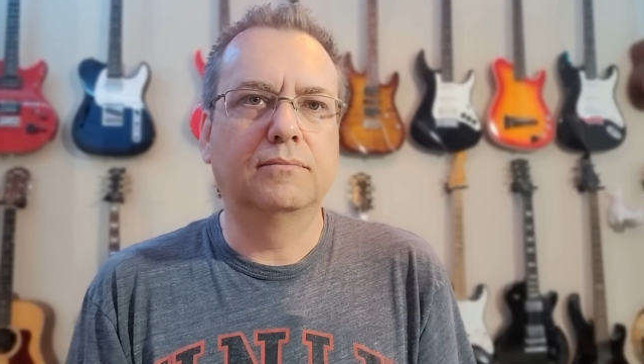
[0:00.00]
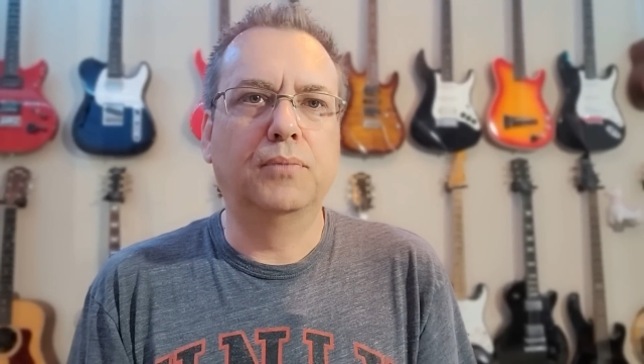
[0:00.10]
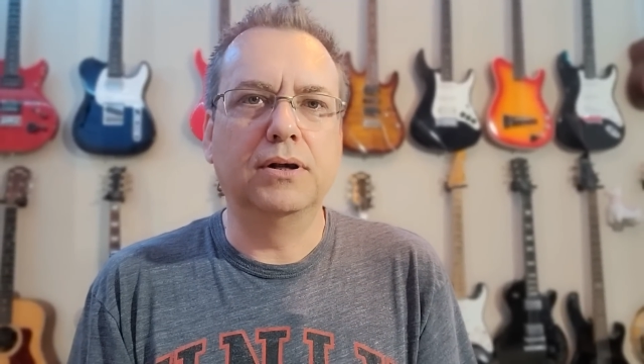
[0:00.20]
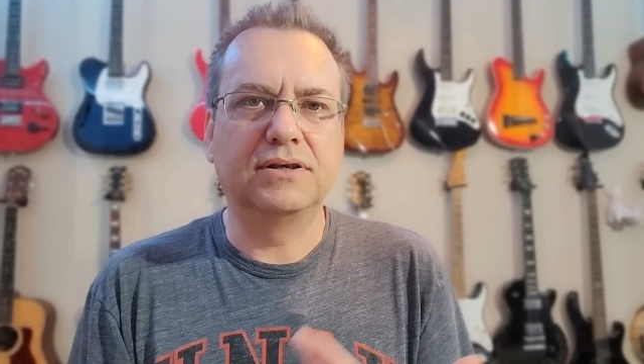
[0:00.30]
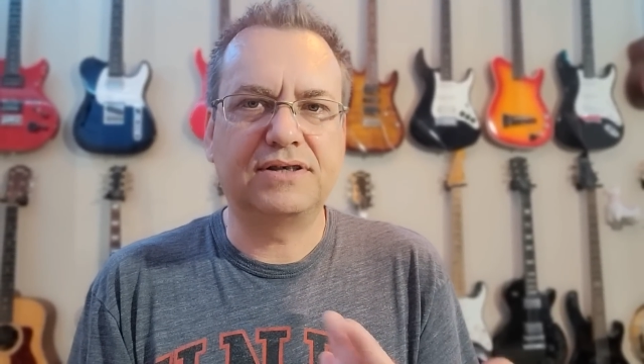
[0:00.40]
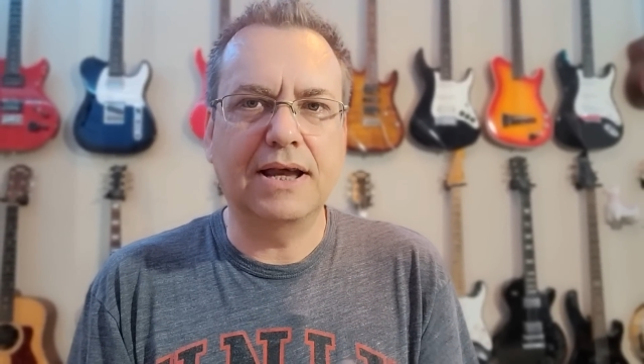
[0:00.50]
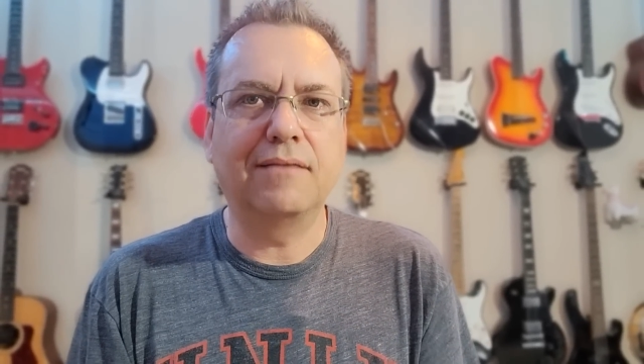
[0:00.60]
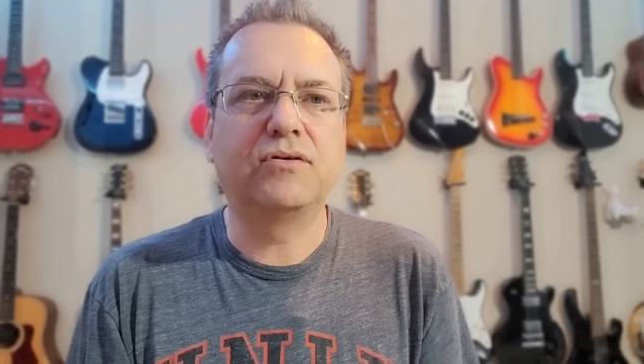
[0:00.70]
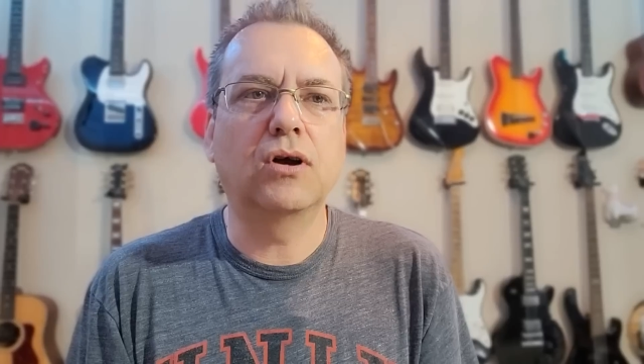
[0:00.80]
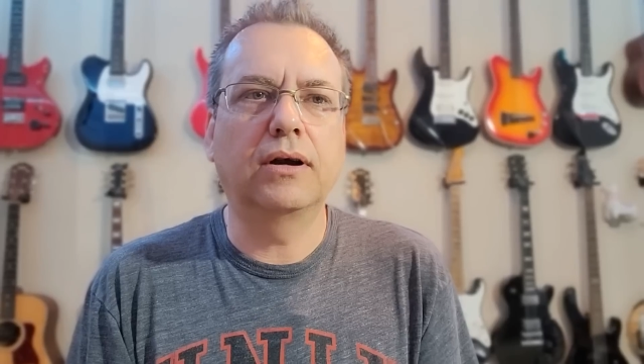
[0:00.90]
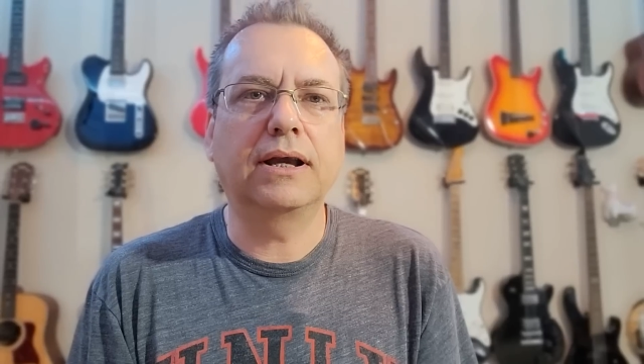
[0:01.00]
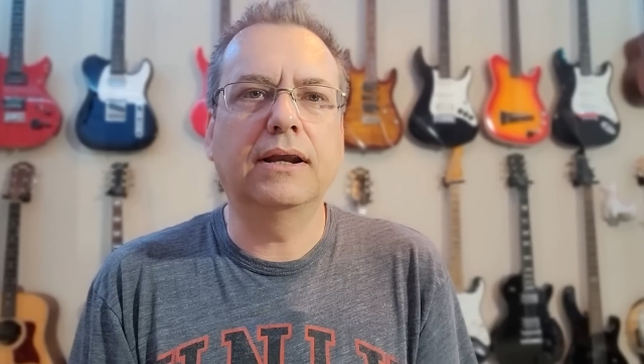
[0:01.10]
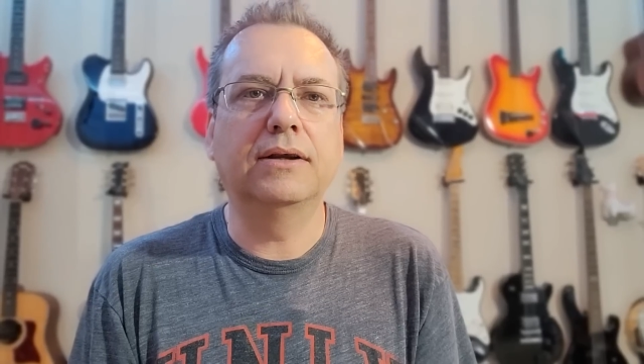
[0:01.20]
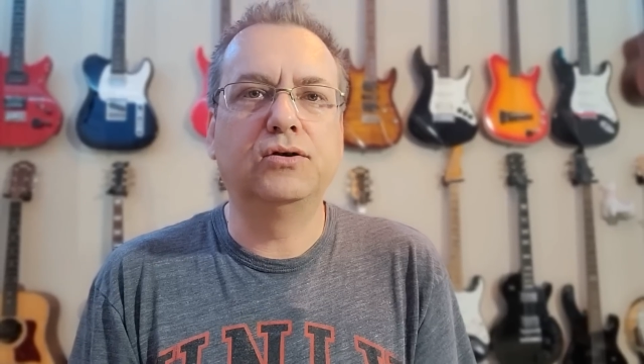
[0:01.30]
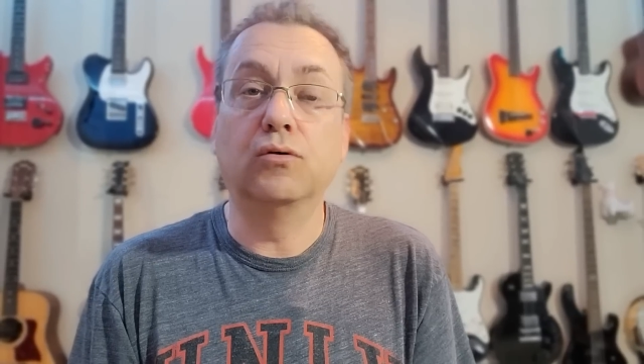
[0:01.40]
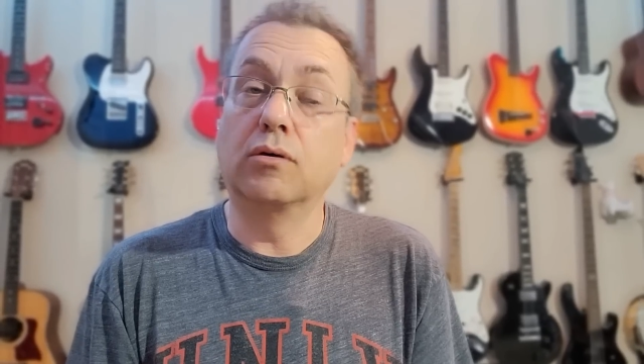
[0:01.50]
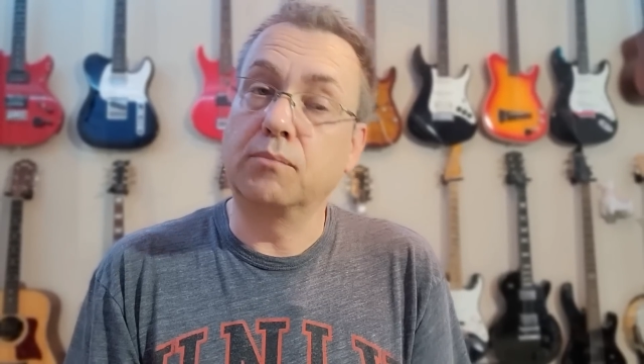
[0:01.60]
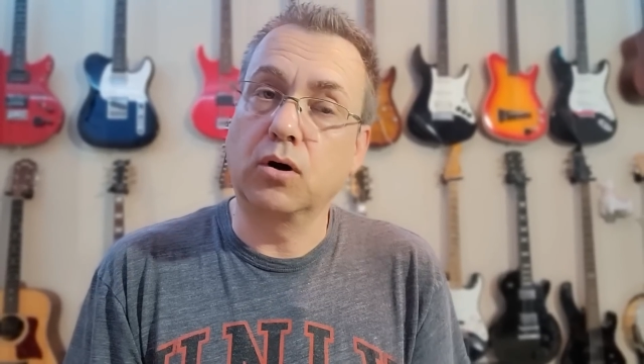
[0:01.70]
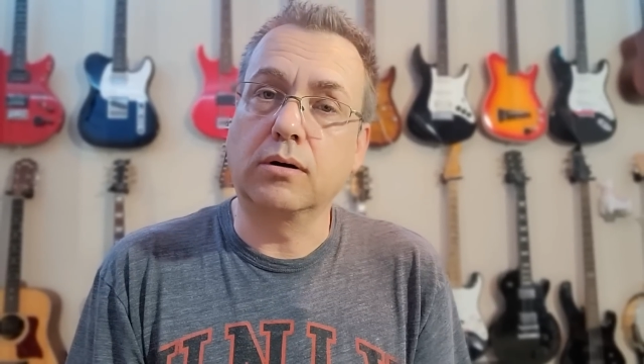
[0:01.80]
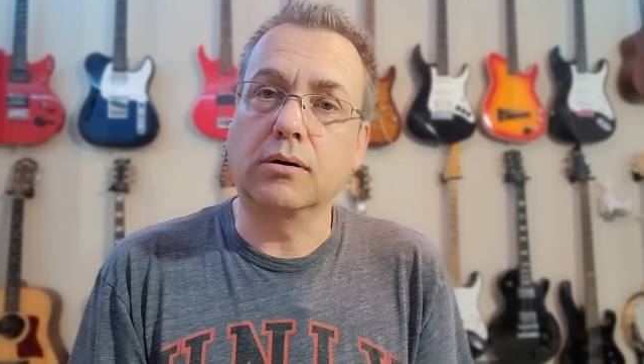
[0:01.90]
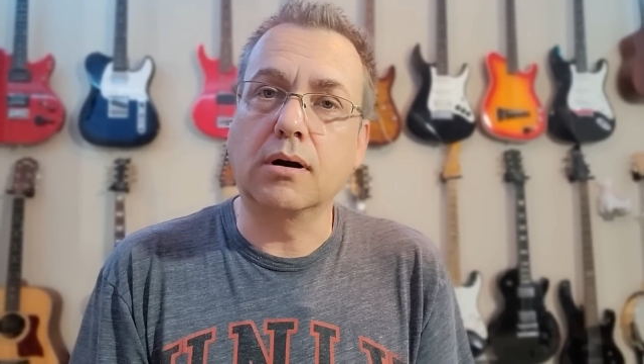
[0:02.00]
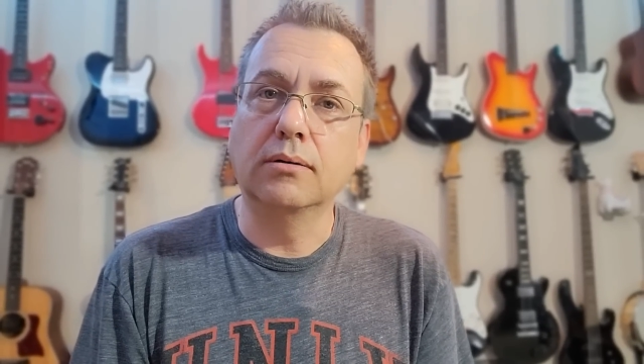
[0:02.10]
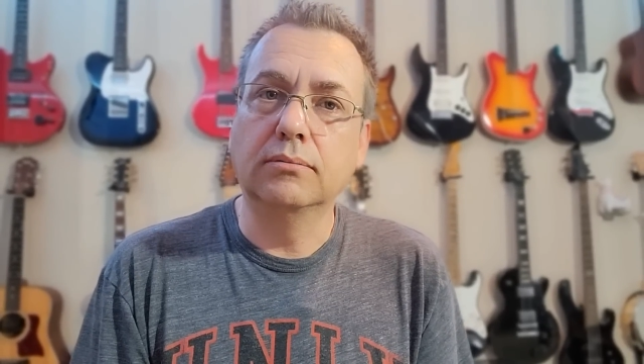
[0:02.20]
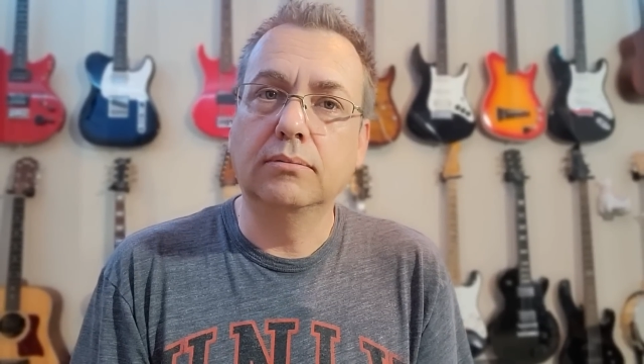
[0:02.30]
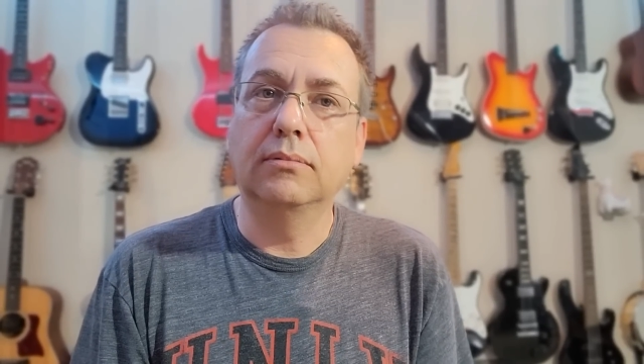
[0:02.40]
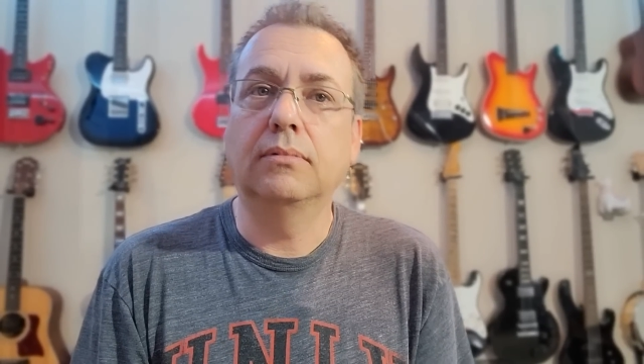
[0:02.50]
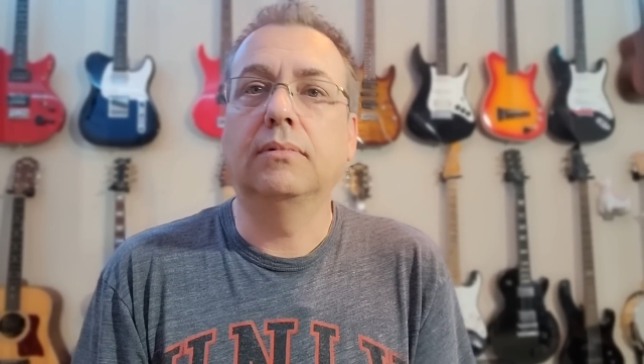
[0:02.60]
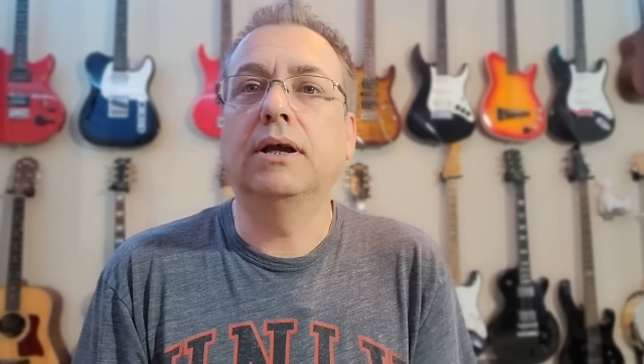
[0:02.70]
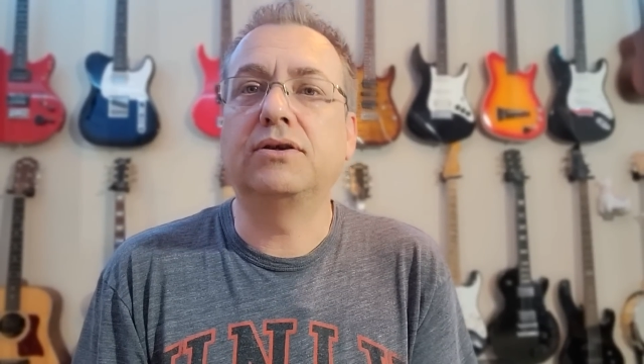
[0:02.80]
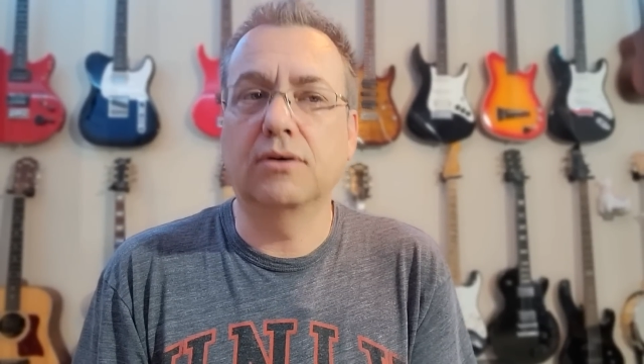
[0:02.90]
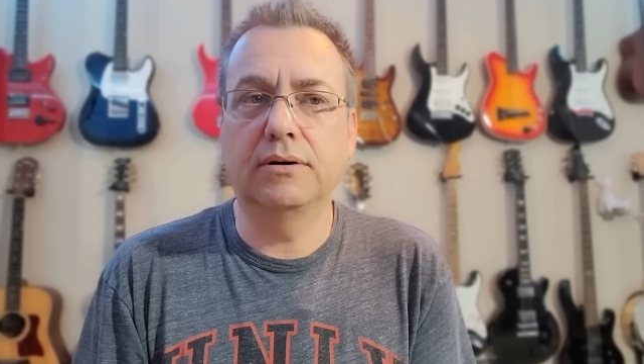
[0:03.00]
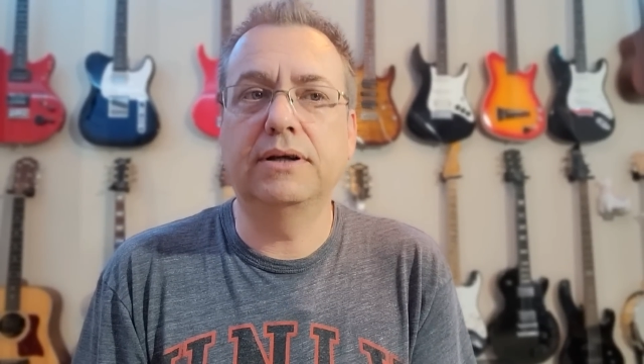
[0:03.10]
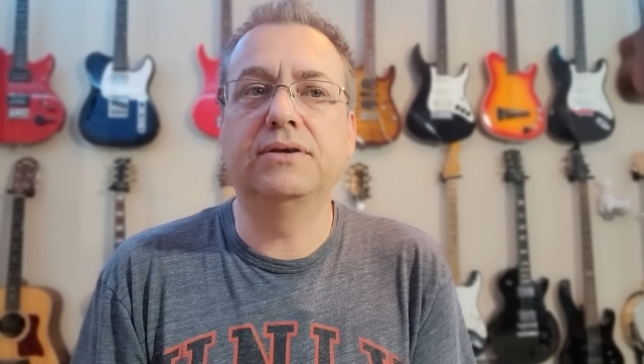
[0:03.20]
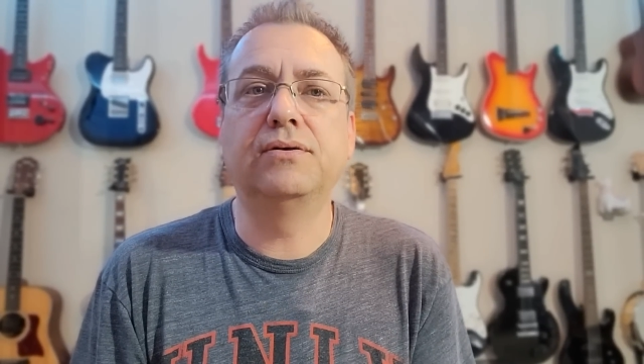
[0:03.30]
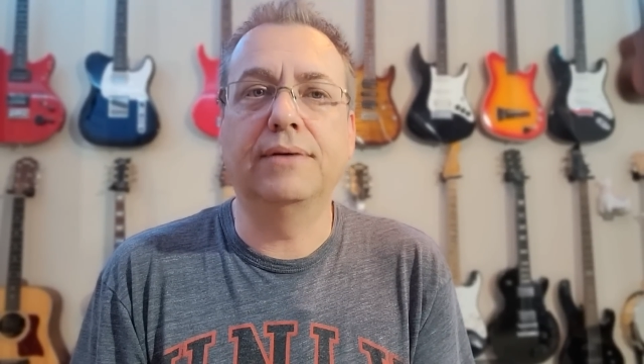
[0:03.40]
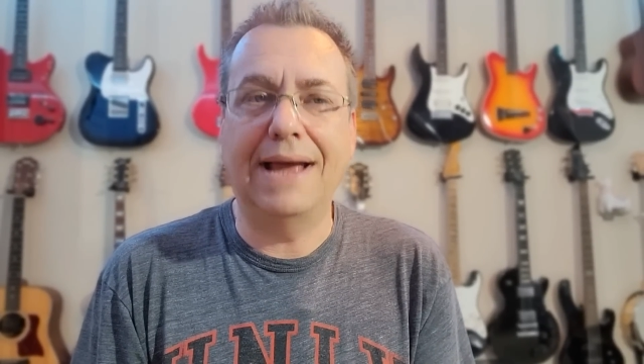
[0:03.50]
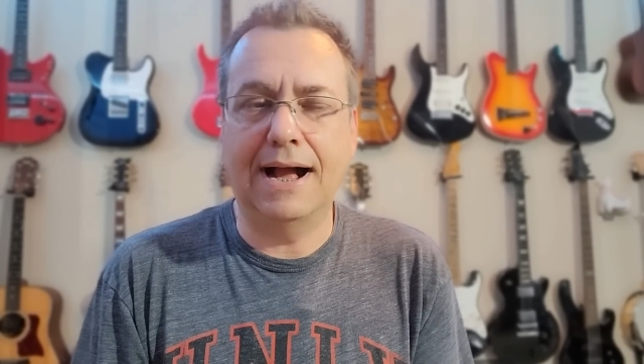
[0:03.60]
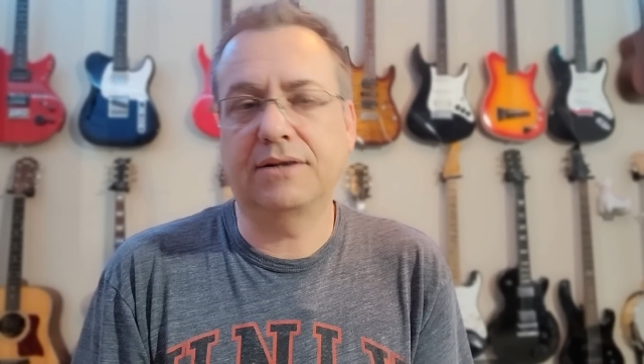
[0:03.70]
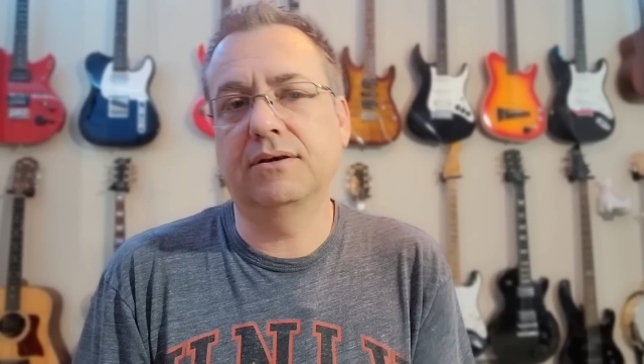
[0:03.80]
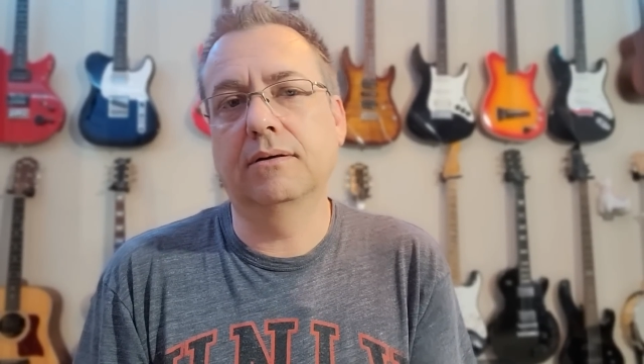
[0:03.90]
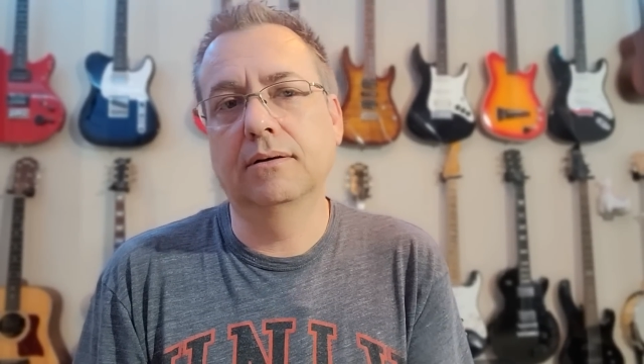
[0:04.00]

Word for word: but instead of turning it into a murderer, it turned into an actor